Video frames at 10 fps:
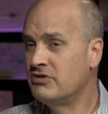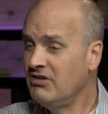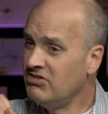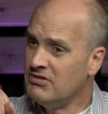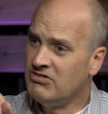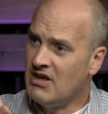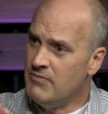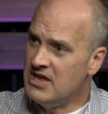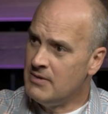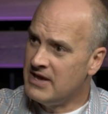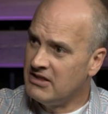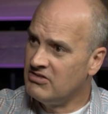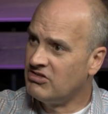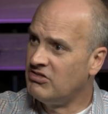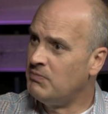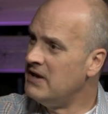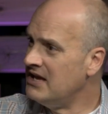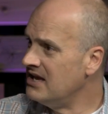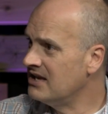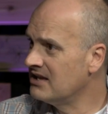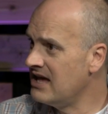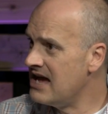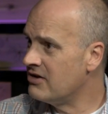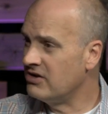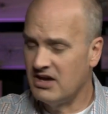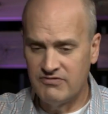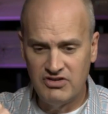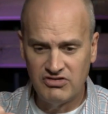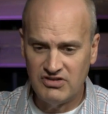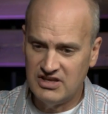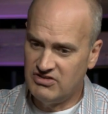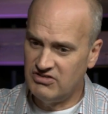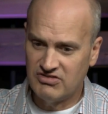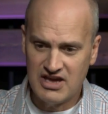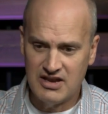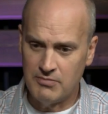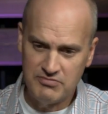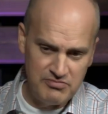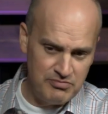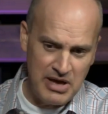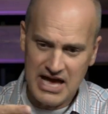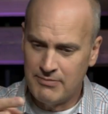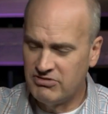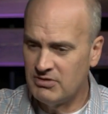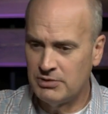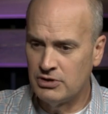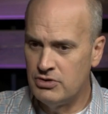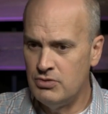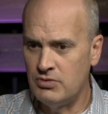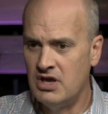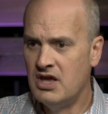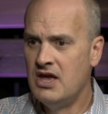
Just there's something about speaking it aloud of just it just kind of pops the balloon.